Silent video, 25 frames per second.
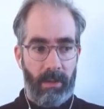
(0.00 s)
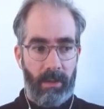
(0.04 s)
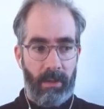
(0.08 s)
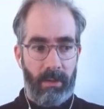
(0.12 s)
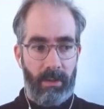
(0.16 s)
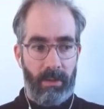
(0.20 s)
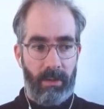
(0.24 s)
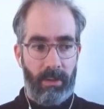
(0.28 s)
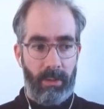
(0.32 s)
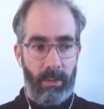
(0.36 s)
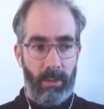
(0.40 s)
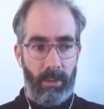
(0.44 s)

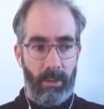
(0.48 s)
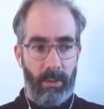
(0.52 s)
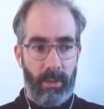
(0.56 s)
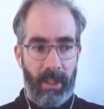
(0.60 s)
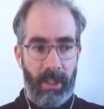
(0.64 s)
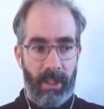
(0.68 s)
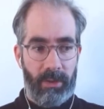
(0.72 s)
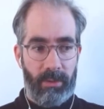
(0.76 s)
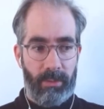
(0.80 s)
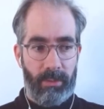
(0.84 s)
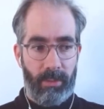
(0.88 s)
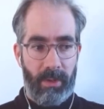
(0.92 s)
you
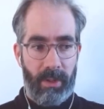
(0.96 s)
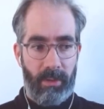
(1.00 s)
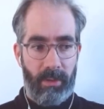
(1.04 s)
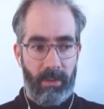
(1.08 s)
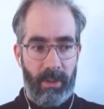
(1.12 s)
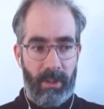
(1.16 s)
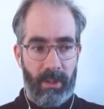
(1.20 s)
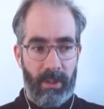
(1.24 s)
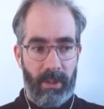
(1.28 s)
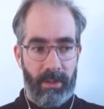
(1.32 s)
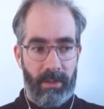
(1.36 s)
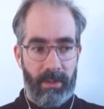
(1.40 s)

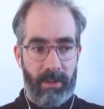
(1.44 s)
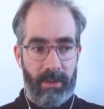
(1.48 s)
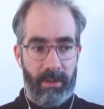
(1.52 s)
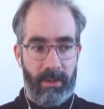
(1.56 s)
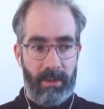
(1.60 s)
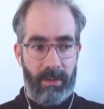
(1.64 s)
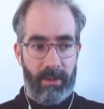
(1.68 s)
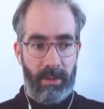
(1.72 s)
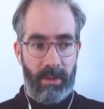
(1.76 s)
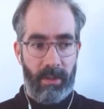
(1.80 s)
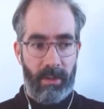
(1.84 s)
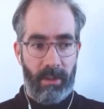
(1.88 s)

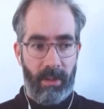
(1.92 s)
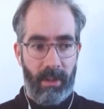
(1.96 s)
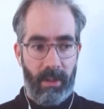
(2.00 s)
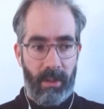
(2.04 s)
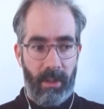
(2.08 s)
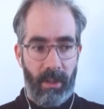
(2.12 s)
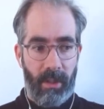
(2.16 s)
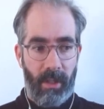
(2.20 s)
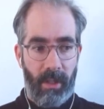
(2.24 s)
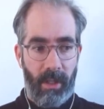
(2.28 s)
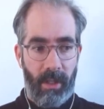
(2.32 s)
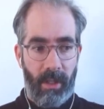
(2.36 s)
experience
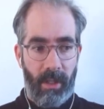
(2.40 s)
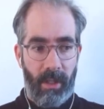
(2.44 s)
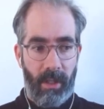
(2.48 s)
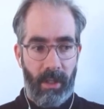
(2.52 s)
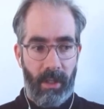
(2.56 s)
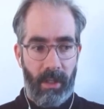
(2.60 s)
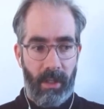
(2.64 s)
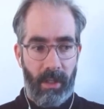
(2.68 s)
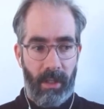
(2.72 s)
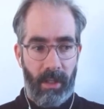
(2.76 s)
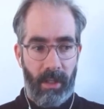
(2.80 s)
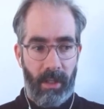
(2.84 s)

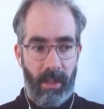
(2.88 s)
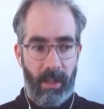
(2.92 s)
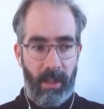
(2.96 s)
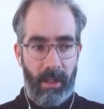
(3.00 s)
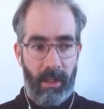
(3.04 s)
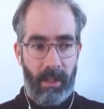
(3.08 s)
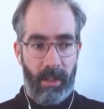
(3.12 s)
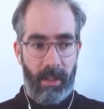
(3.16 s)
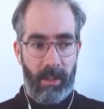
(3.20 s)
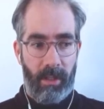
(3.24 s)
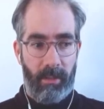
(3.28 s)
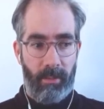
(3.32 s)

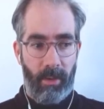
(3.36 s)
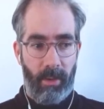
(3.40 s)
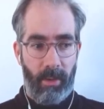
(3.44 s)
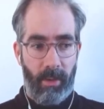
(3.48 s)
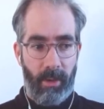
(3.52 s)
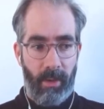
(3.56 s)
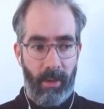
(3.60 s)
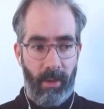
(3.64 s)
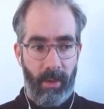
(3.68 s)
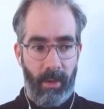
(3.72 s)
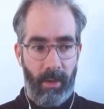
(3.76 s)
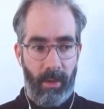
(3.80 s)
him
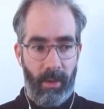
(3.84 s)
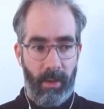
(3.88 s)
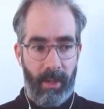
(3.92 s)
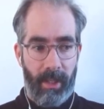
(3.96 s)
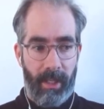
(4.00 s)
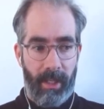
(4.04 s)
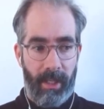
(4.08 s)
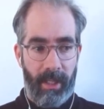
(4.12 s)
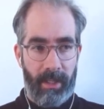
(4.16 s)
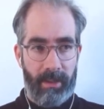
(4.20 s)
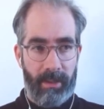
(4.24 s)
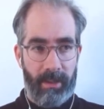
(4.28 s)
or
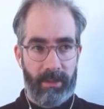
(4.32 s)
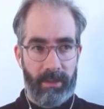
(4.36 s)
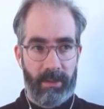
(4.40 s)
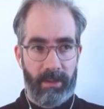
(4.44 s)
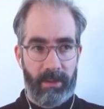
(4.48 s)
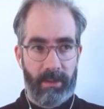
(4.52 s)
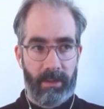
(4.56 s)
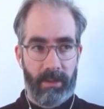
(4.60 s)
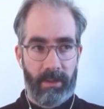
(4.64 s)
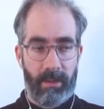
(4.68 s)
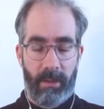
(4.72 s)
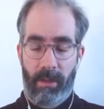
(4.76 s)
her
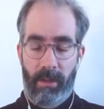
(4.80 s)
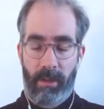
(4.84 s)
as